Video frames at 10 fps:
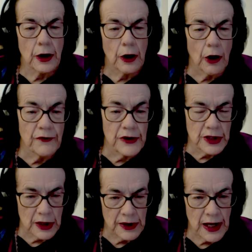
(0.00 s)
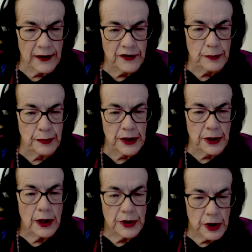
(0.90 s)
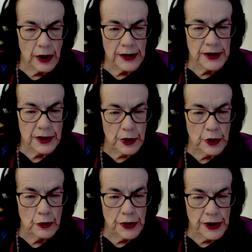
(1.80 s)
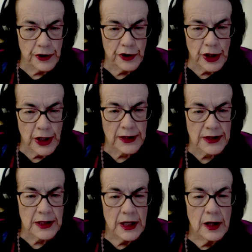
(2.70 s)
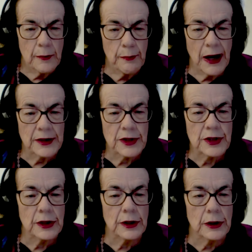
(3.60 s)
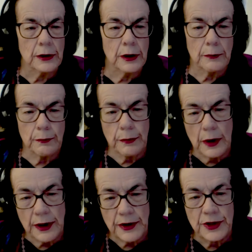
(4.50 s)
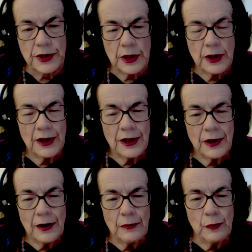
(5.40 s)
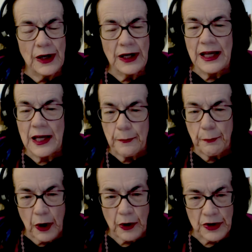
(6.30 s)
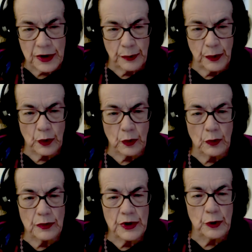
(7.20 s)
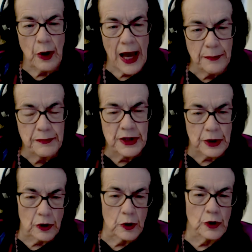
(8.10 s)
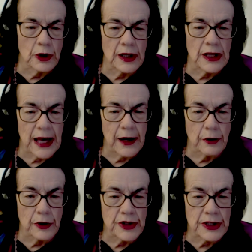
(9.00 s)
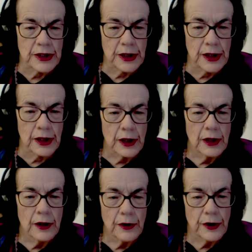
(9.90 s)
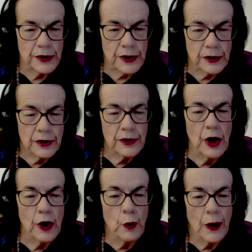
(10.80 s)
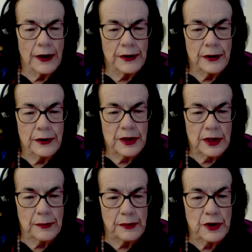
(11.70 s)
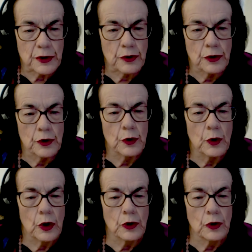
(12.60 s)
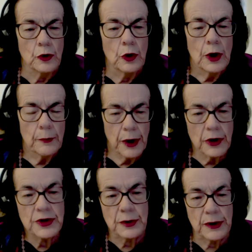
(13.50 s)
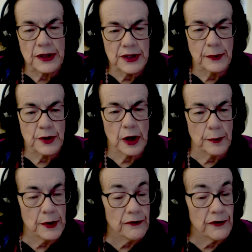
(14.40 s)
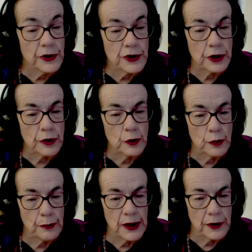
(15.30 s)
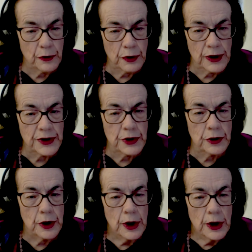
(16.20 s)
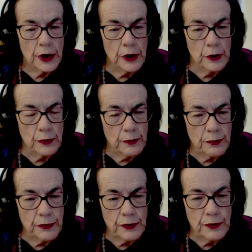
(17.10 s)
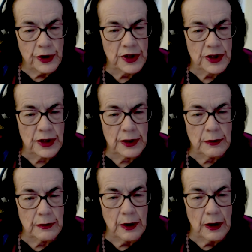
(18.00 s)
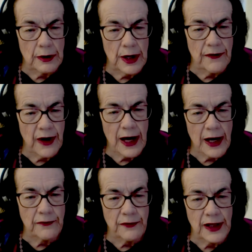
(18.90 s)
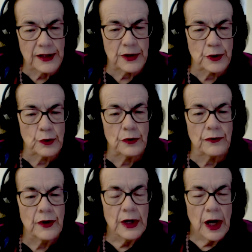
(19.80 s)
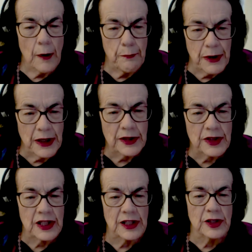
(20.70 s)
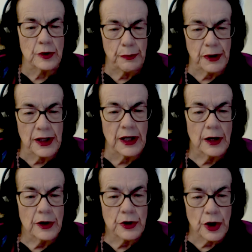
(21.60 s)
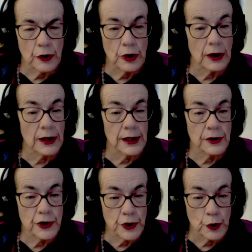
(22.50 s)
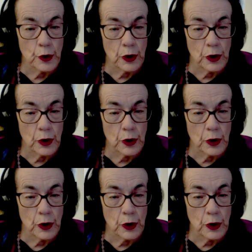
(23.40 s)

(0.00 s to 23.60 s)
Obviously, there have to be tight security checks, but it's really impossible to absolutely guarantee that no one slips through who possibly sometime in the future could be a threat. You just never have that sort of ability to be totally sure.